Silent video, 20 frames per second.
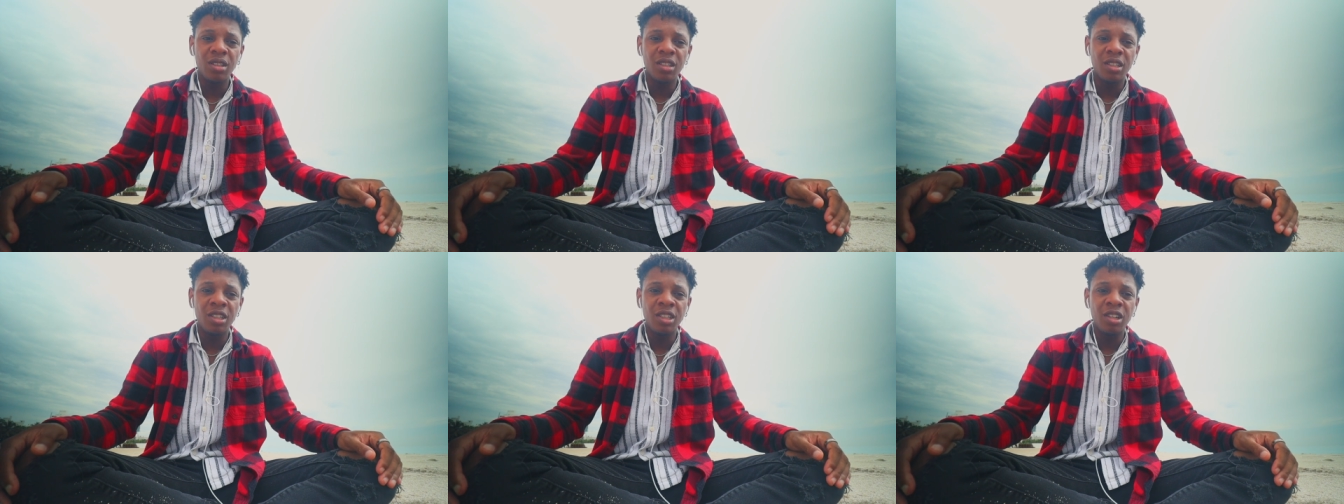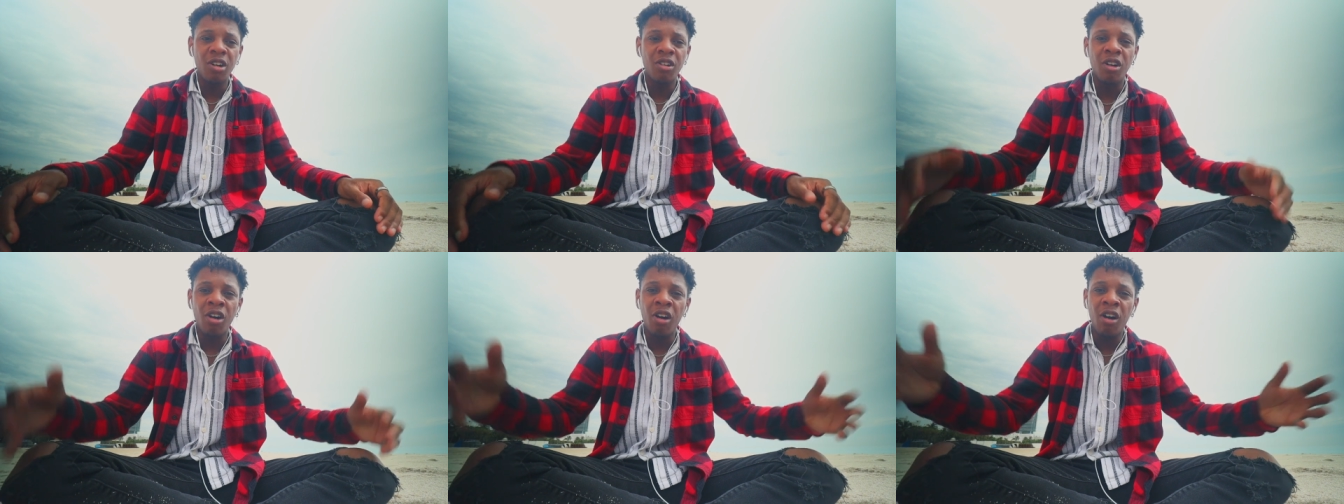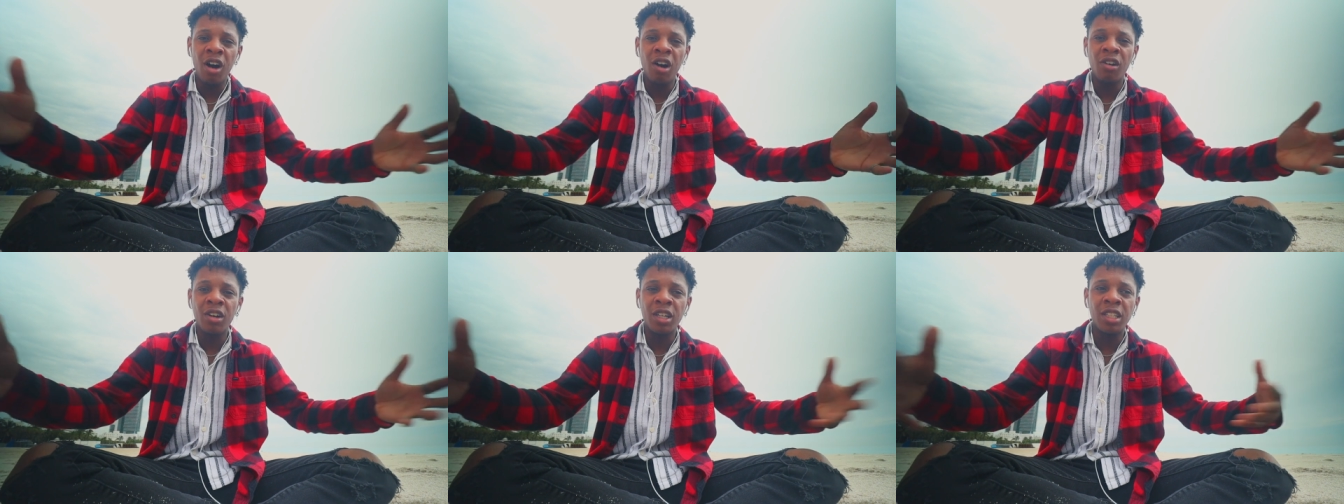you know, go
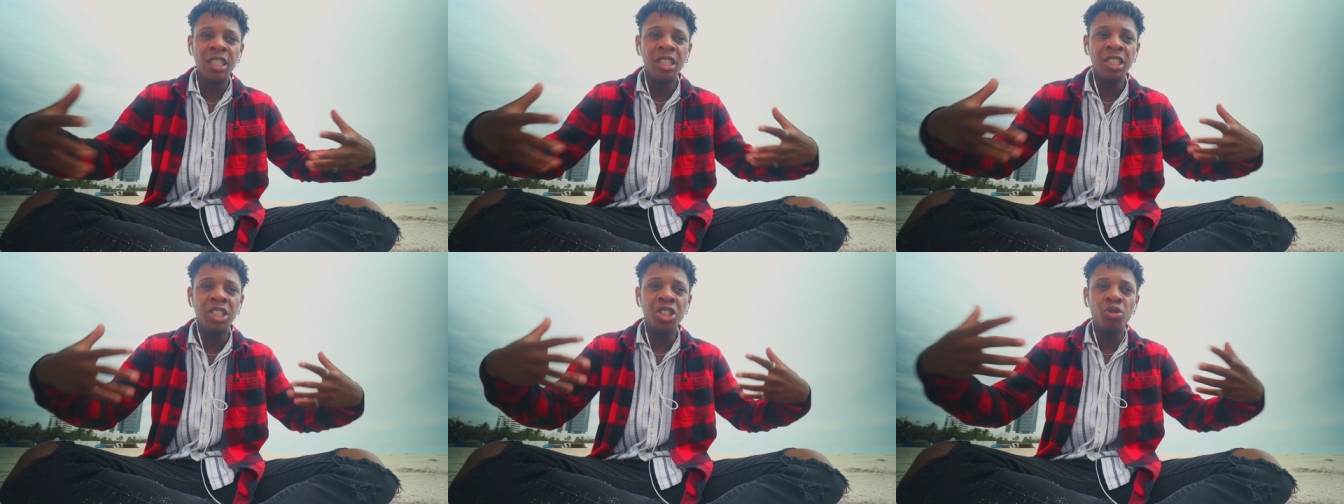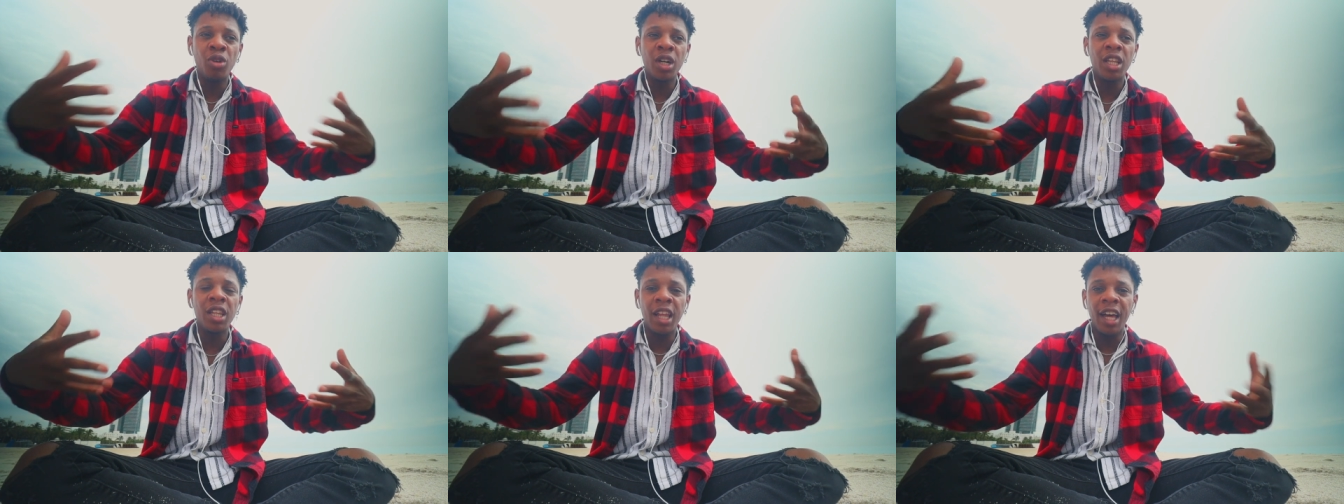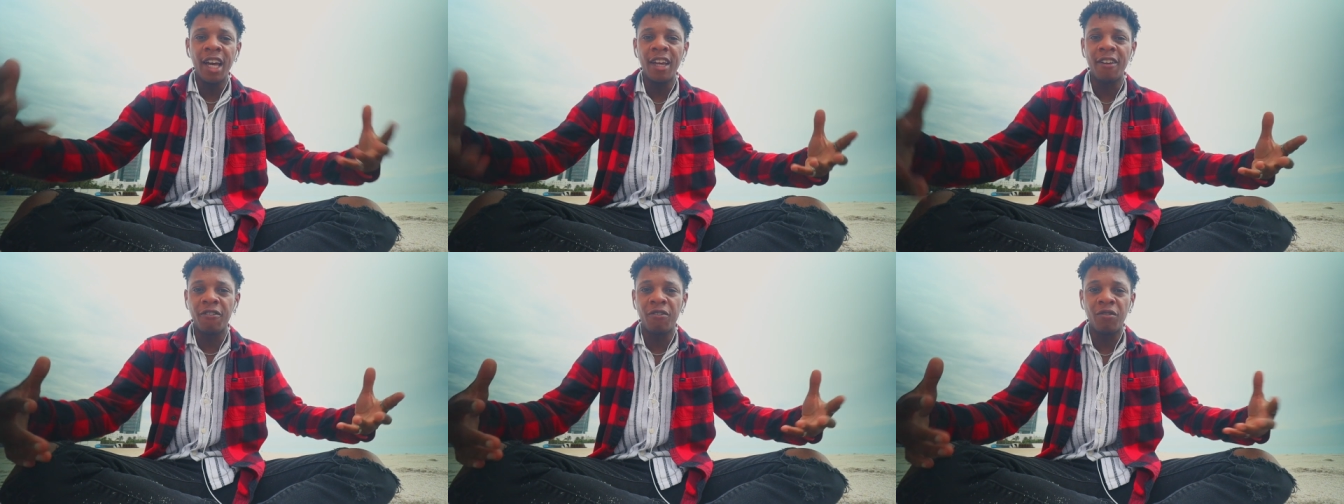out and enjoy
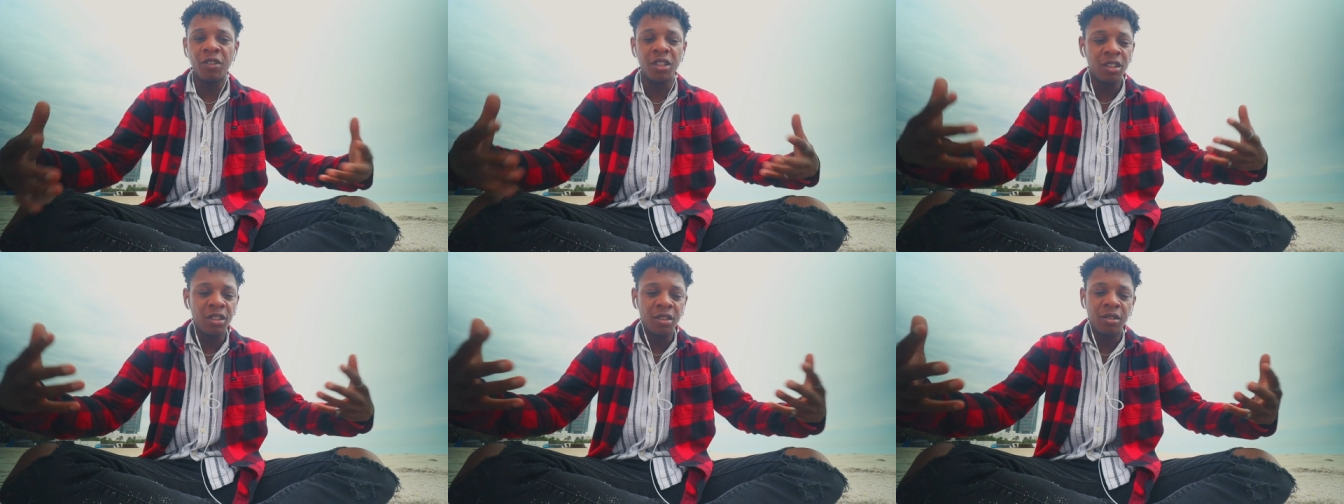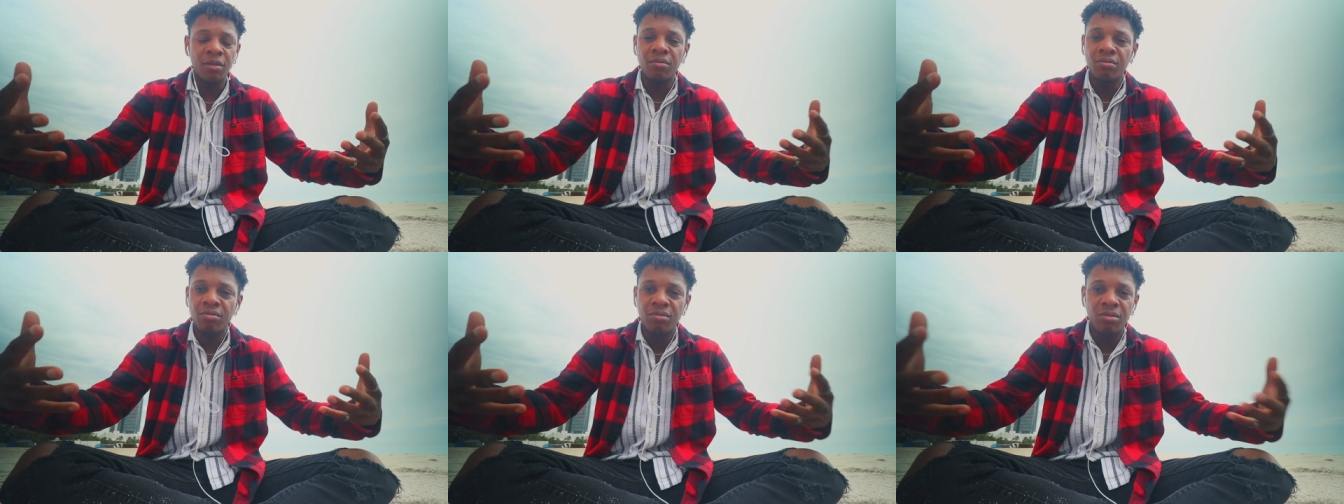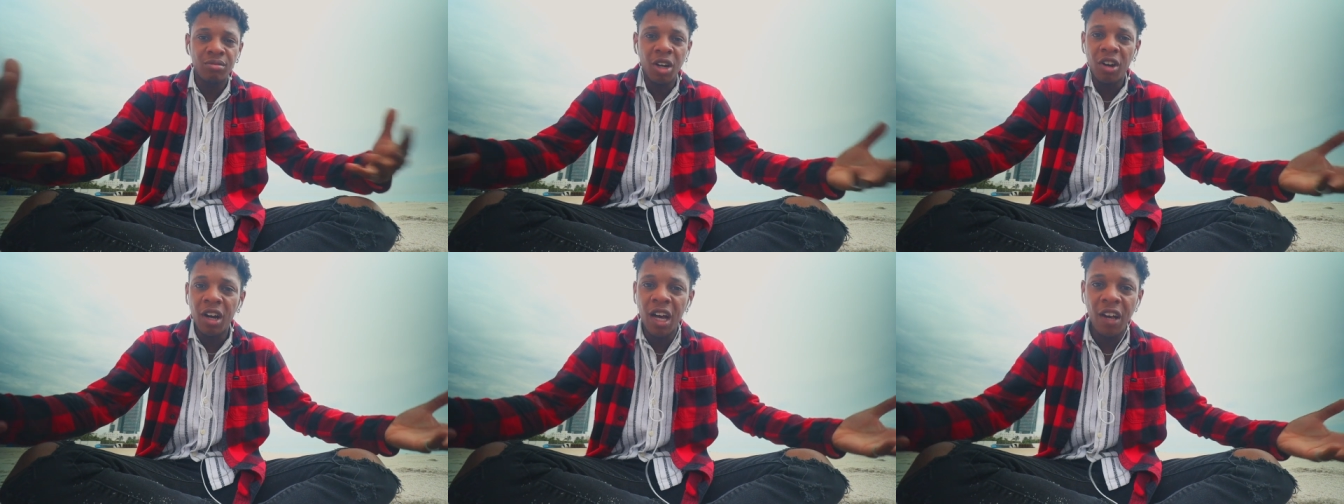life when you
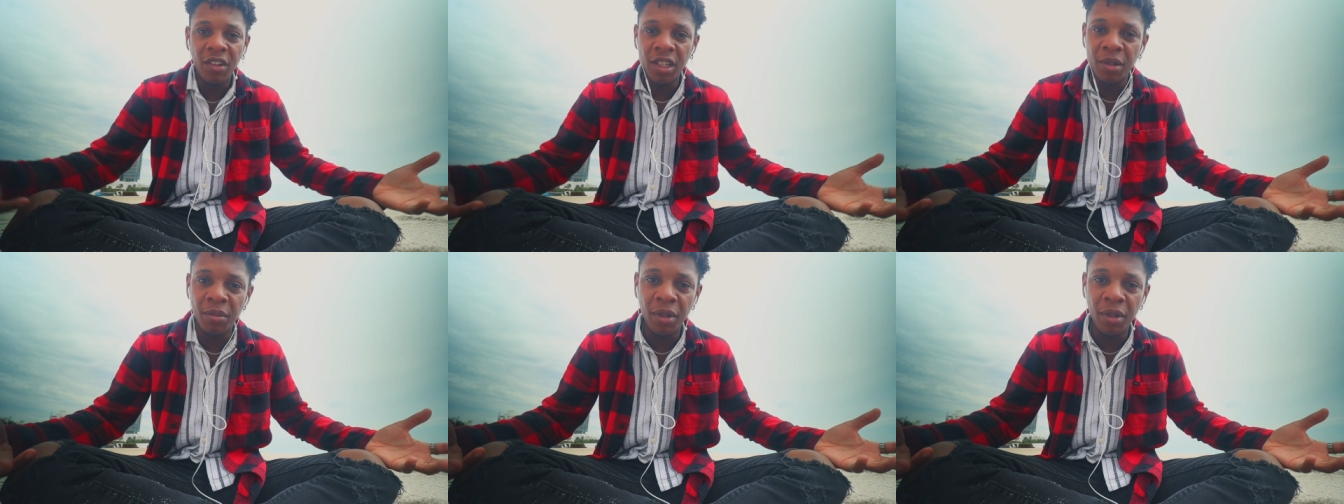don't have any